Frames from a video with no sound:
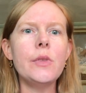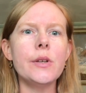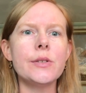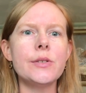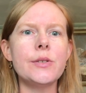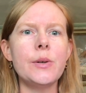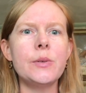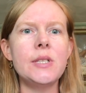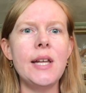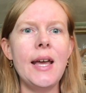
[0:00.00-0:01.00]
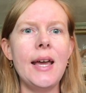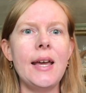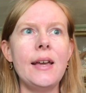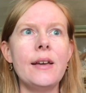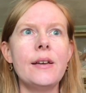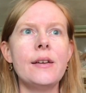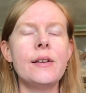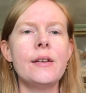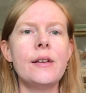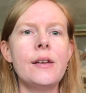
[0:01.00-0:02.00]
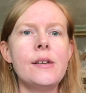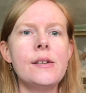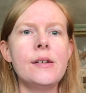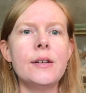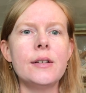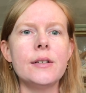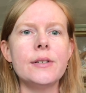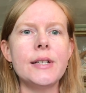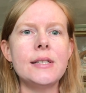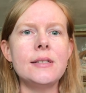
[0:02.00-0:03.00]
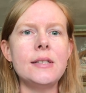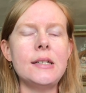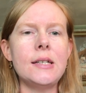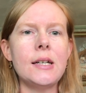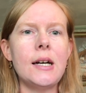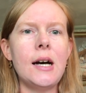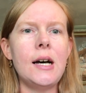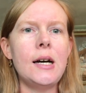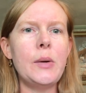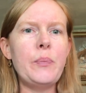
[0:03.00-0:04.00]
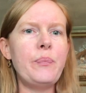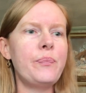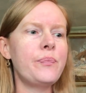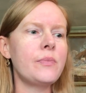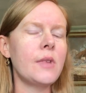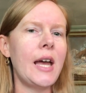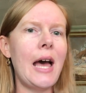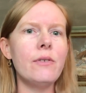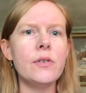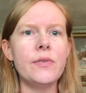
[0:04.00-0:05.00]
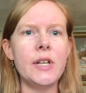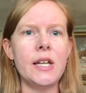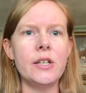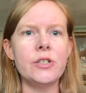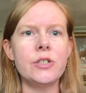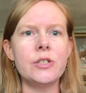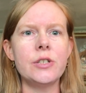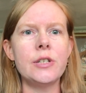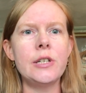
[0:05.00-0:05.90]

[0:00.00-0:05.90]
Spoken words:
So today, let's see, I have a finish